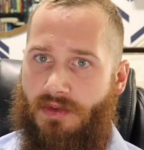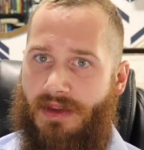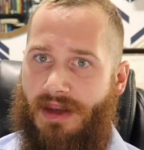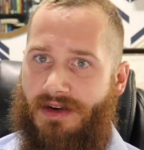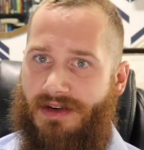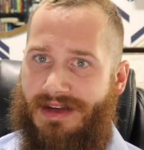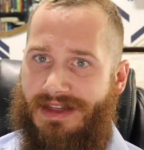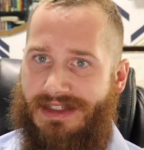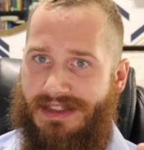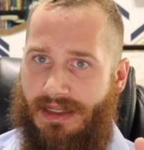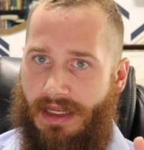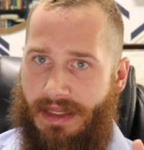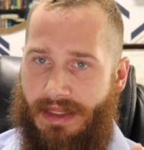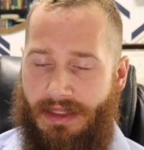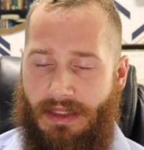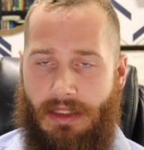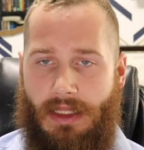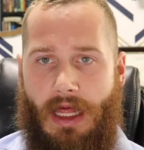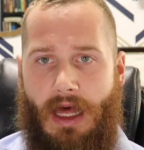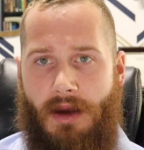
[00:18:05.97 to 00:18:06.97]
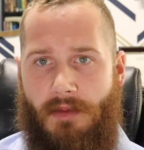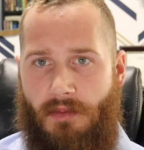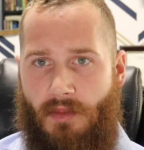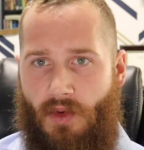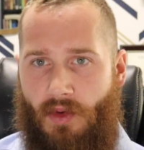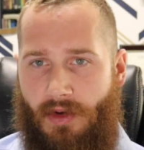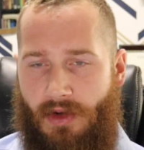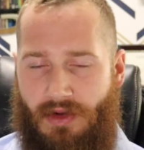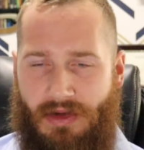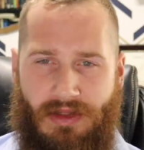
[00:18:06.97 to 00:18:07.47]
There is a lot
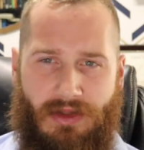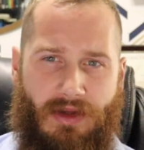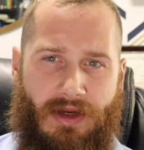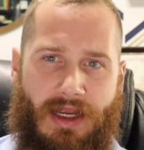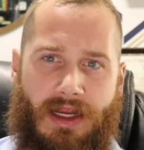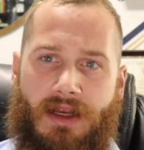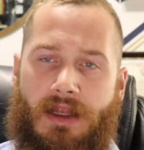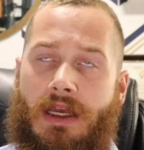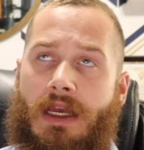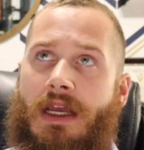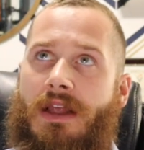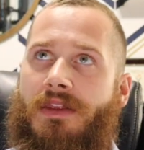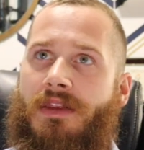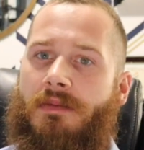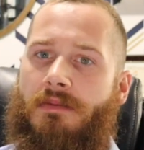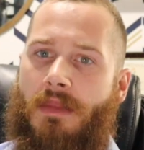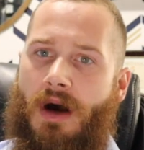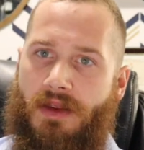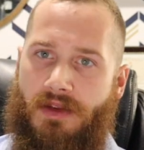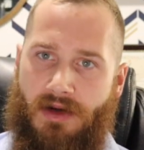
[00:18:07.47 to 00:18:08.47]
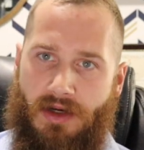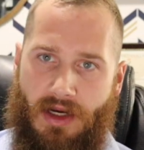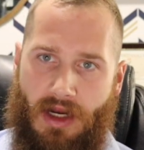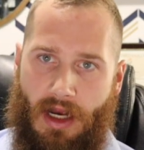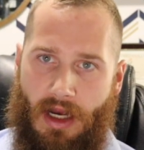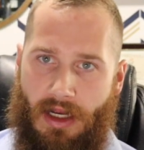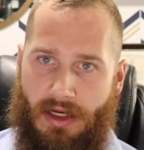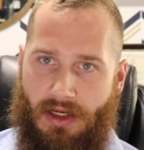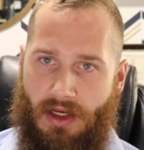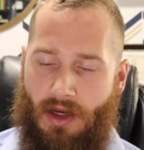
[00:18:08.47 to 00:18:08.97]
more. You can look at the Mother
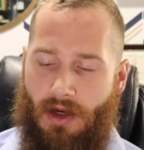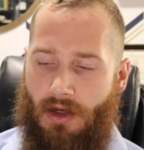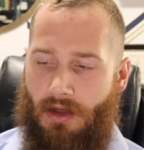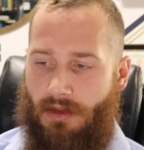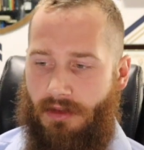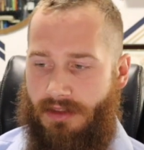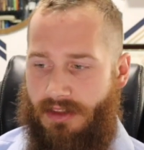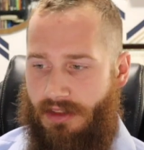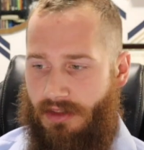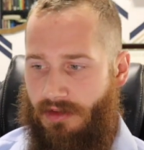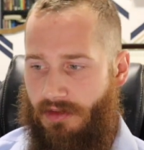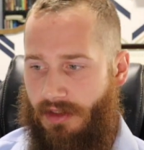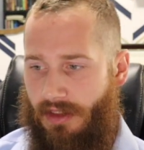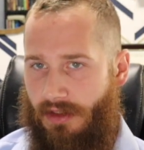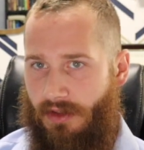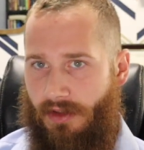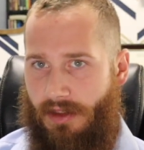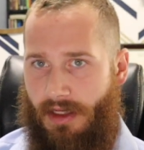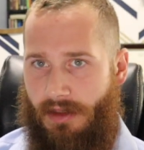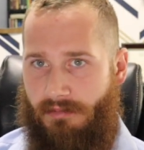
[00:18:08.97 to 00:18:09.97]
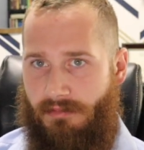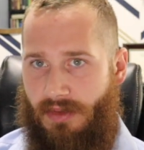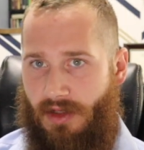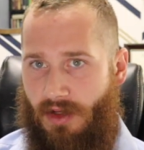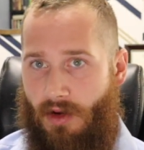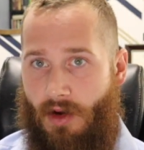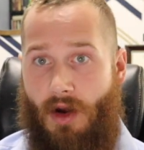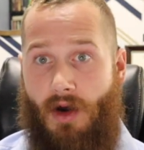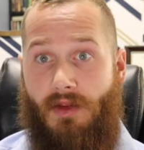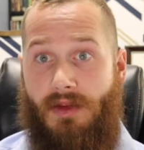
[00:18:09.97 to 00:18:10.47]
God cult, and you can look at you
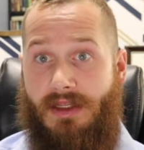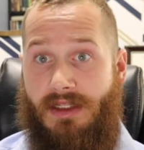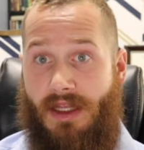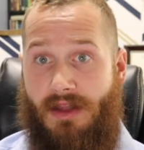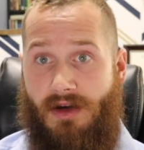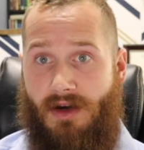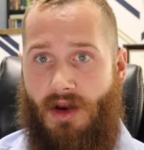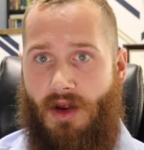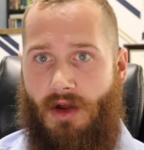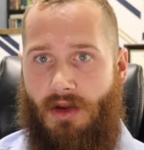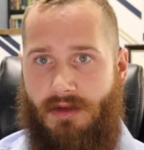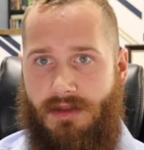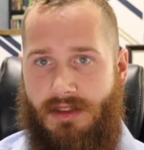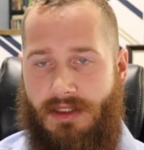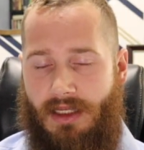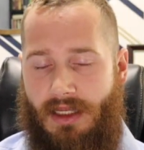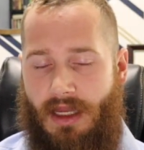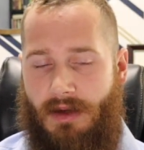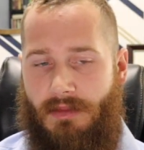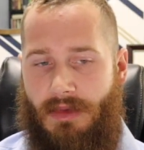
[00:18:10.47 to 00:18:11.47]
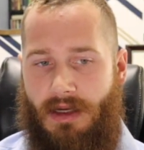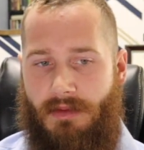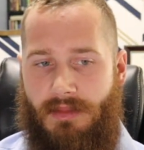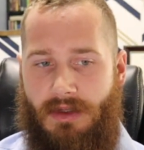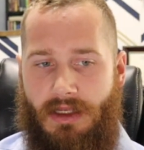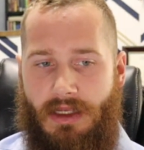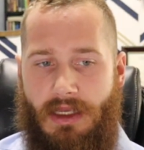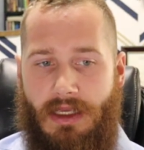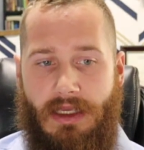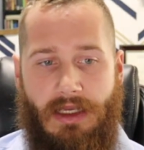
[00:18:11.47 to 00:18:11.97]
know all these other cults that come up,
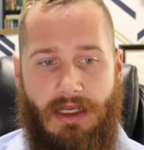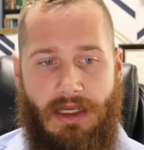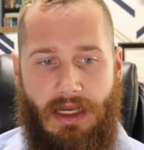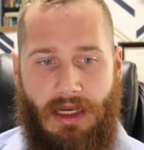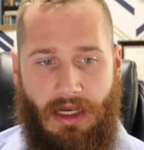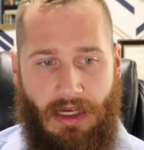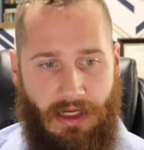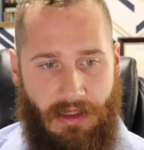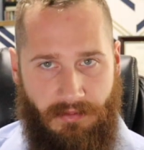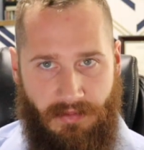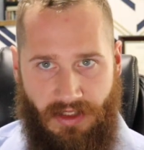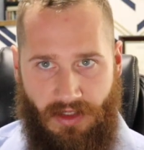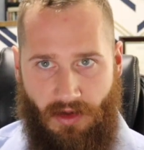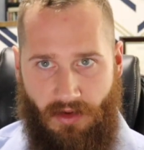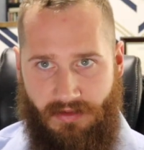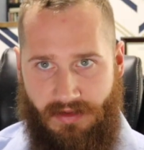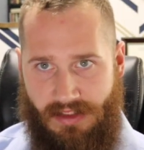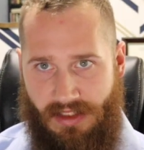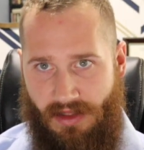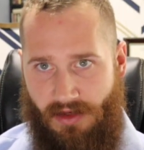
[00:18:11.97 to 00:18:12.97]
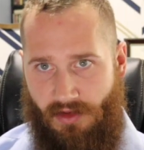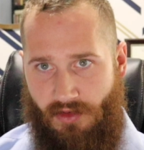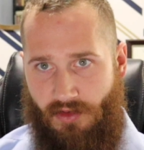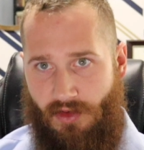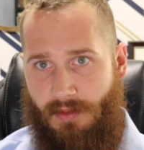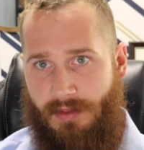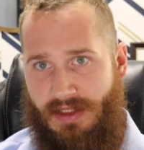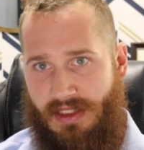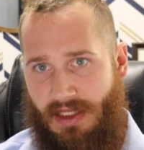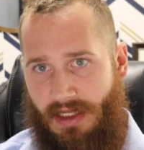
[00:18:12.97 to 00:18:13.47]
um, and all these other
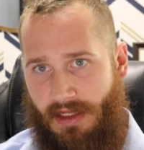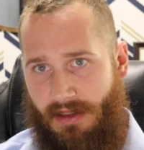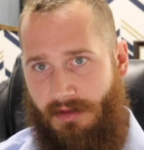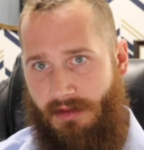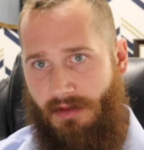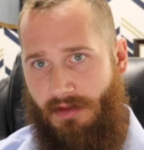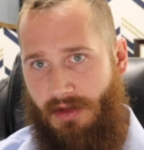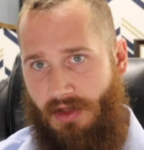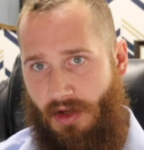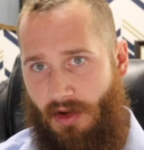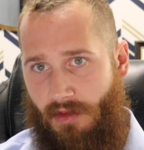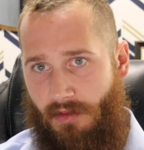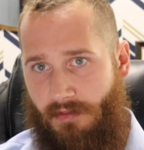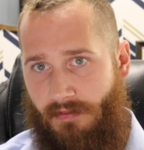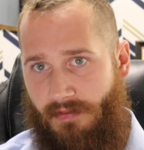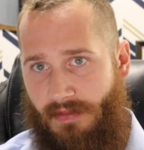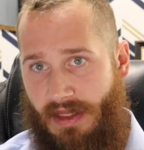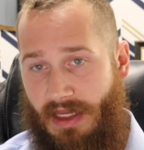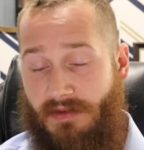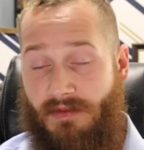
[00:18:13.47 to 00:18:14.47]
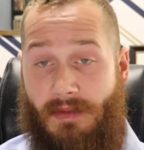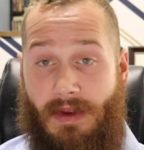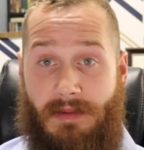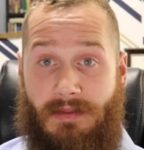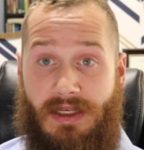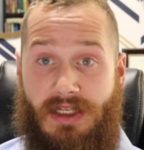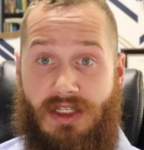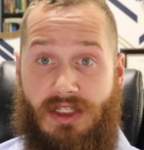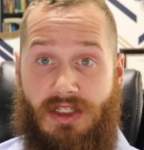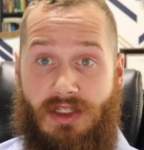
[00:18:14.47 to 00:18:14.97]
groups that you know even
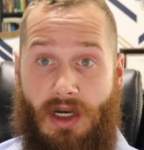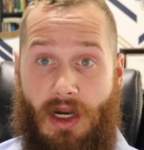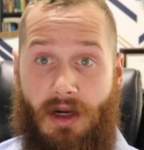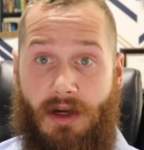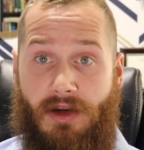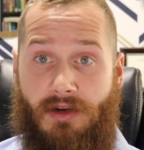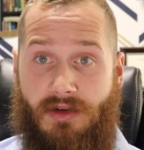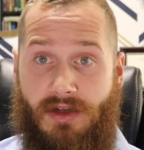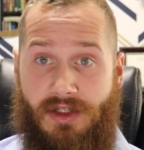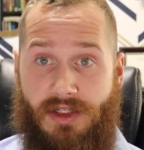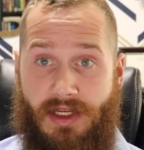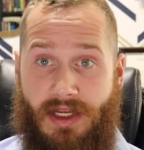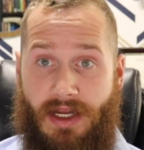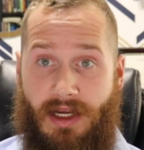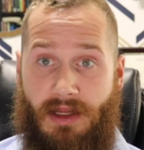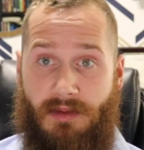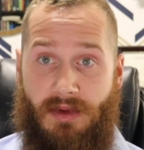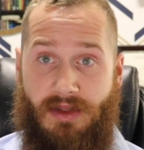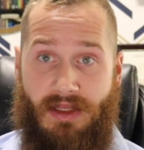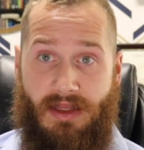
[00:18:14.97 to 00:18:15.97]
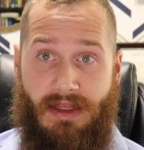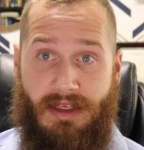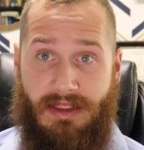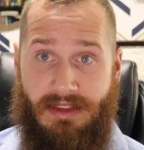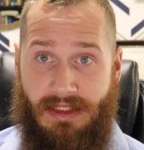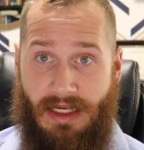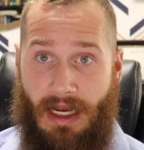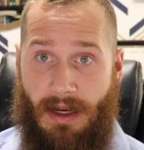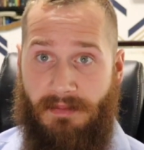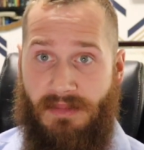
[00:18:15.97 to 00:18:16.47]
maybe started Christianity, but then they
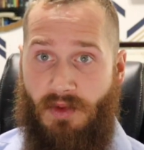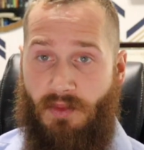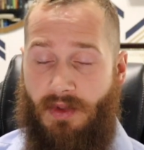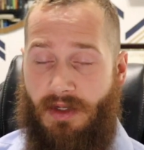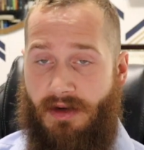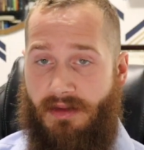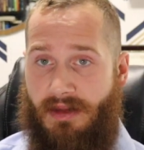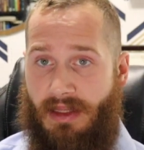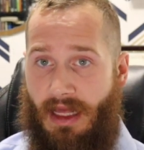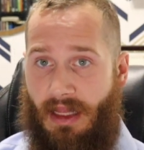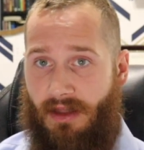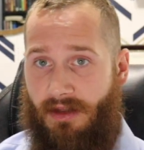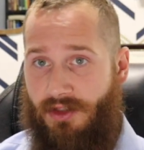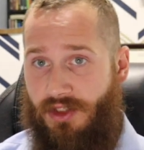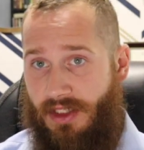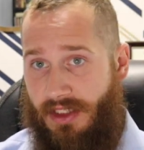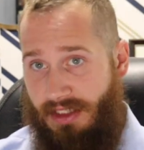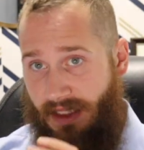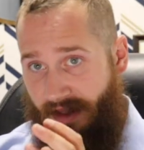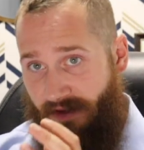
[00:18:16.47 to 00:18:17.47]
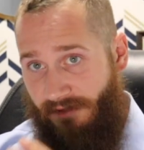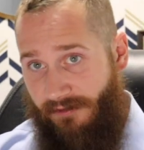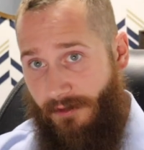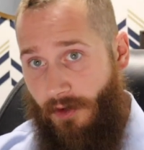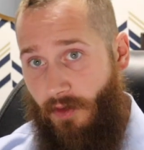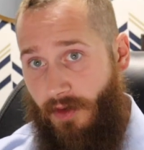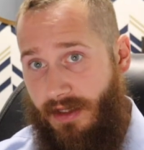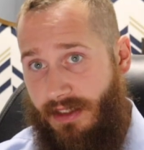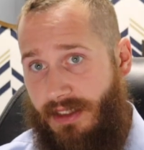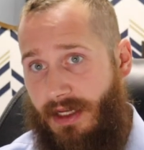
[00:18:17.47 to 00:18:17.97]
adopted weird theologies and they
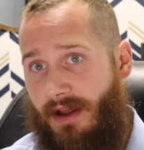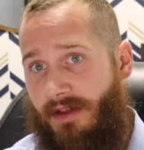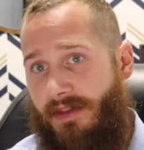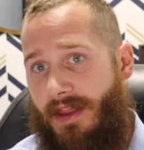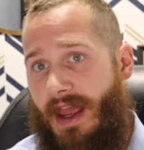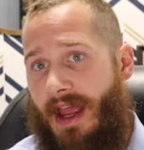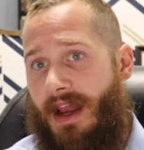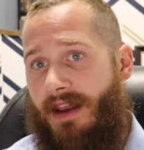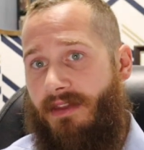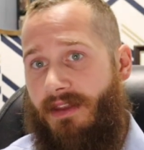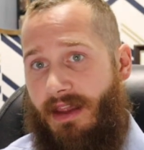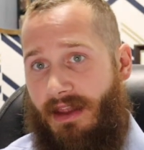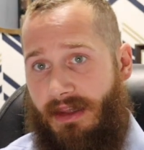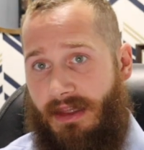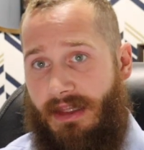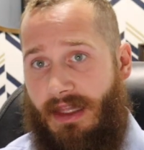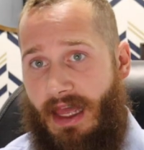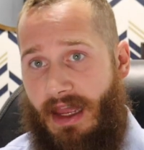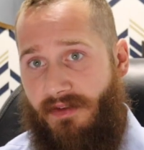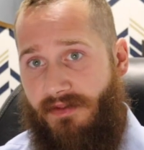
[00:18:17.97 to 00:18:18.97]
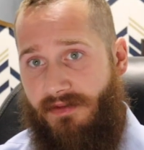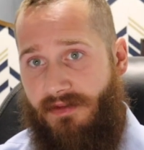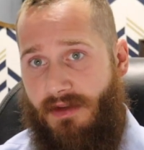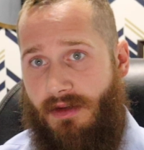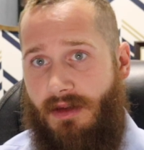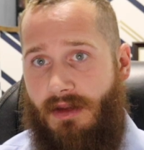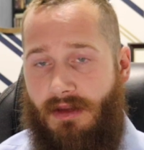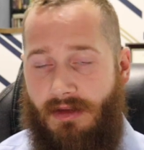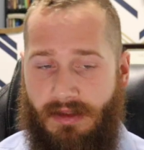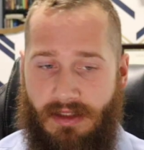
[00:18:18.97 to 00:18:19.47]
focused on that and they left
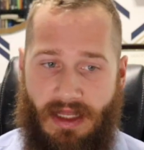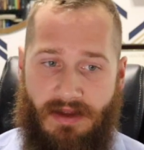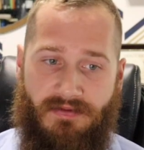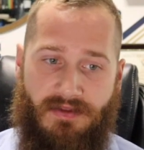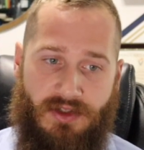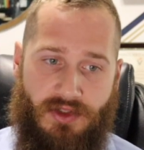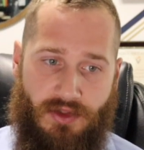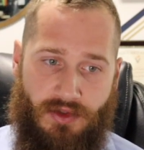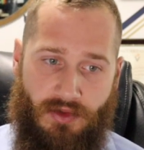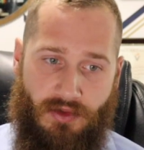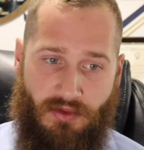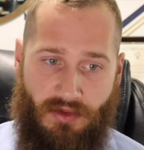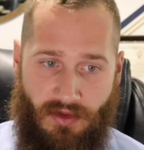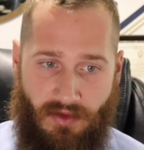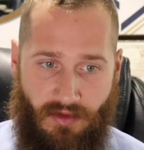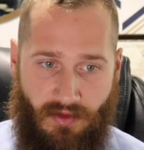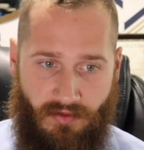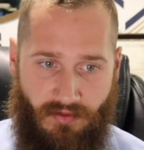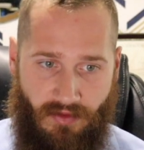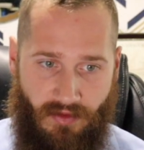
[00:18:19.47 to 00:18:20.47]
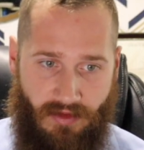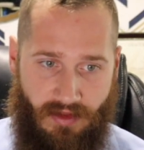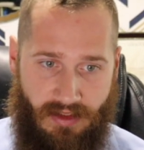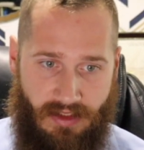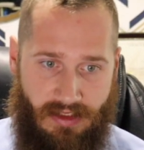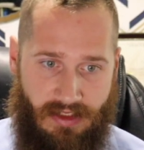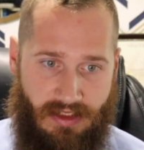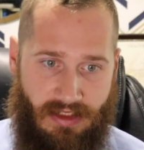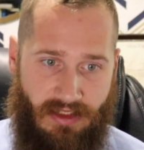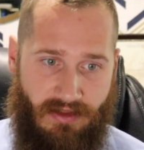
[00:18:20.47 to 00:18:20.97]
left the truth for the
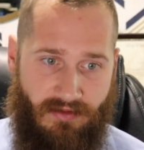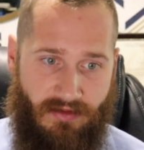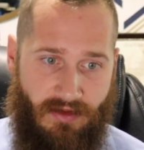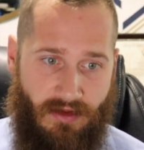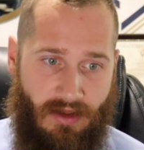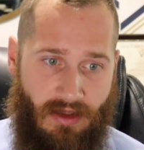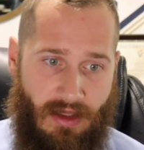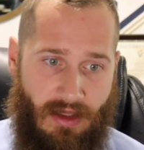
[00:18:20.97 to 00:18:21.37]
deceive.